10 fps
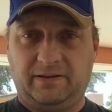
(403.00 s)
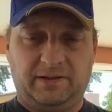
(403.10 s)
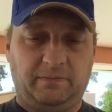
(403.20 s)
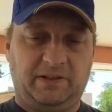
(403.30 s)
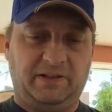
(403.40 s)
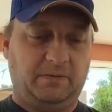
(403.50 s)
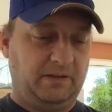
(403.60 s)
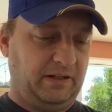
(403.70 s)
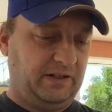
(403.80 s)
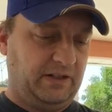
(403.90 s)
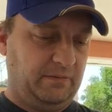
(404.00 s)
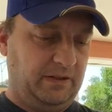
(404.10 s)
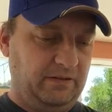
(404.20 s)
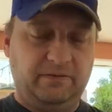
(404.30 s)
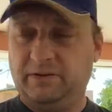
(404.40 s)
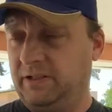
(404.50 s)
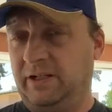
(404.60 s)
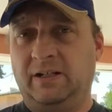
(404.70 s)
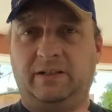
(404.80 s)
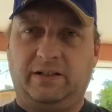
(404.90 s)
something similar that you saw me use
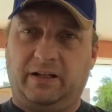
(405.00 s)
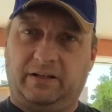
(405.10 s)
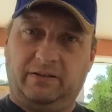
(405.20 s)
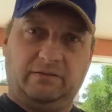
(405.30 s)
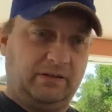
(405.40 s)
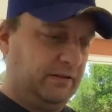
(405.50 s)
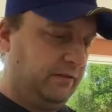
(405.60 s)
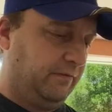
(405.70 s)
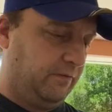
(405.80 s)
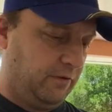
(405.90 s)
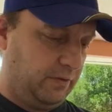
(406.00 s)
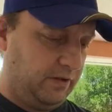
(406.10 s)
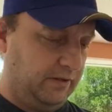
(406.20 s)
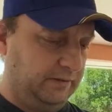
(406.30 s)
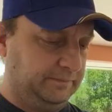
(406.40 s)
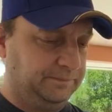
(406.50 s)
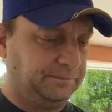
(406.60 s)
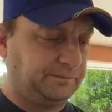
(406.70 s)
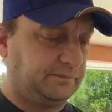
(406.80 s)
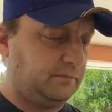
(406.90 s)
to kind of tilt it a little forward.
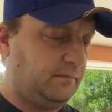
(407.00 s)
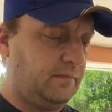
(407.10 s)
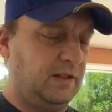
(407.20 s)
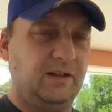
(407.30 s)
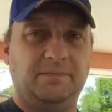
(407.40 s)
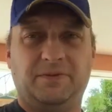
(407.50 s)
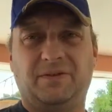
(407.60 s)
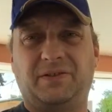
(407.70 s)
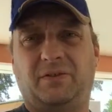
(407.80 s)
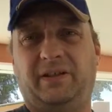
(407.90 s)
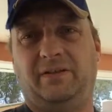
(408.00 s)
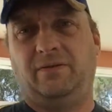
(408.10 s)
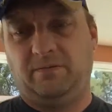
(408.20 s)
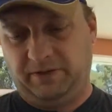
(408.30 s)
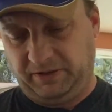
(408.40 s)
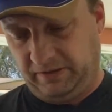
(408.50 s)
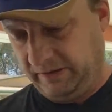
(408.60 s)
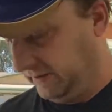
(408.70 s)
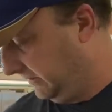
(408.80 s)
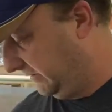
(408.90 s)
So there's all like a whole bunch of
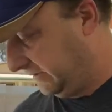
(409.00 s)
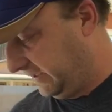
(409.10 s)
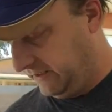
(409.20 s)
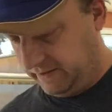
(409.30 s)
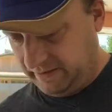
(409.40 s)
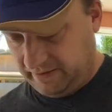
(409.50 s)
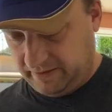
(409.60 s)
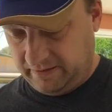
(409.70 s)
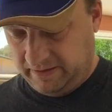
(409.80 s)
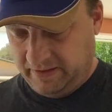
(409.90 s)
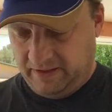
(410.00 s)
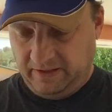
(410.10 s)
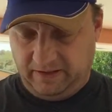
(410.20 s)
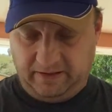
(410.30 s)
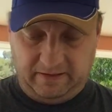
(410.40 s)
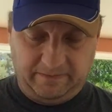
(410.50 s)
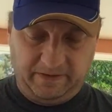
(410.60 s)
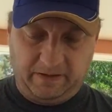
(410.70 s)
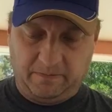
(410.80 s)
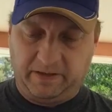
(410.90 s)
little kit there.
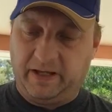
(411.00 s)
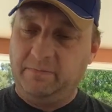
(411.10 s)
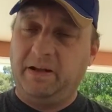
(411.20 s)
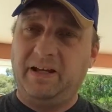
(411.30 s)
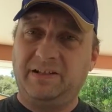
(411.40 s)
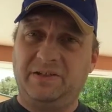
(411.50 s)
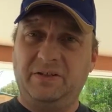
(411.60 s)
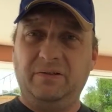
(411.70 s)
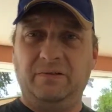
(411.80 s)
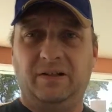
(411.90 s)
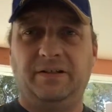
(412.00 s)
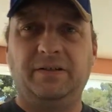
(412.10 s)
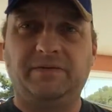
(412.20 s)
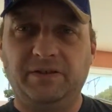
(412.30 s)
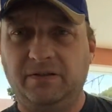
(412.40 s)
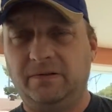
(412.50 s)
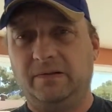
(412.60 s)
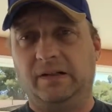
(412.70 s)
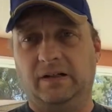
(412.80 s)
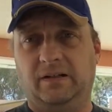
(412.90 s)
They come with headbands too, so if you do